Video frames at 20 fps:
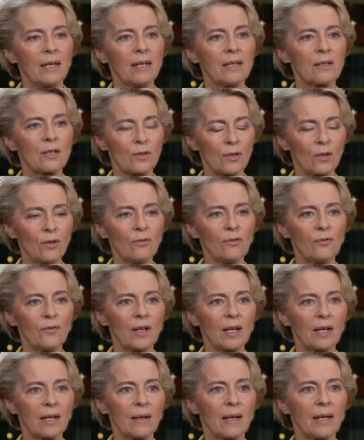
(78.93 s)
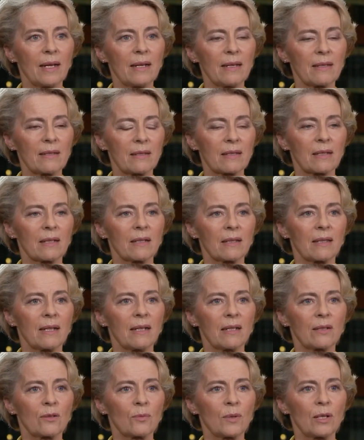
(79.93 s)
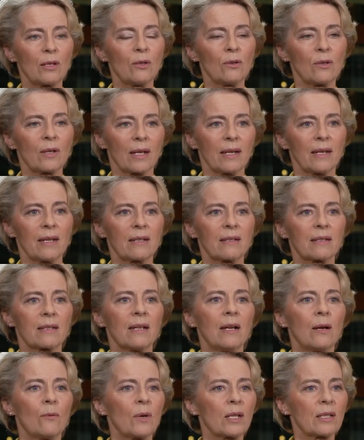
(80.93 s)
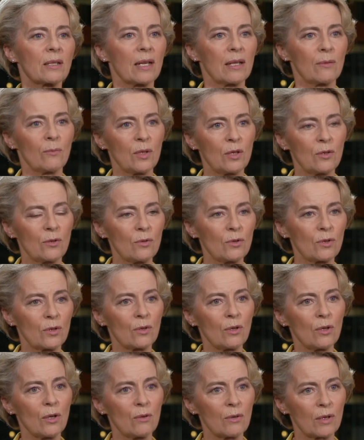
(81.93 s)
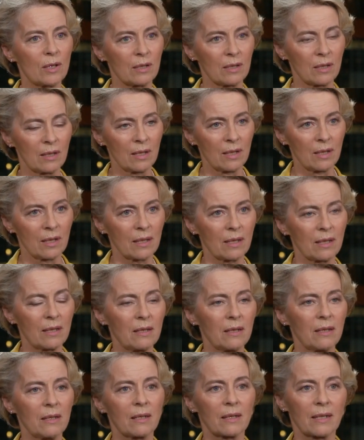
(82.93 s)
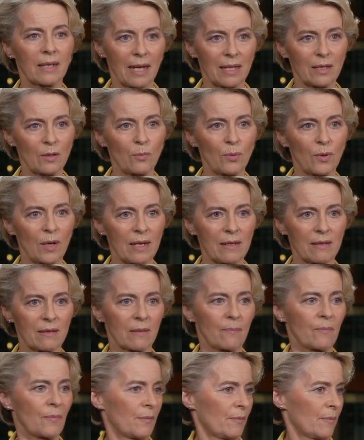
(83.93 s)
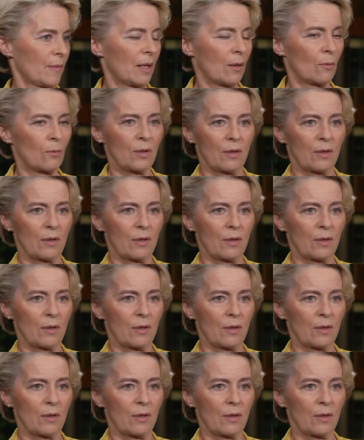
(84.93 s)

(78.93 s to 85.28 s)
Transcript: insofar as uh, that we look at what can we do to lower the gas price. Mm.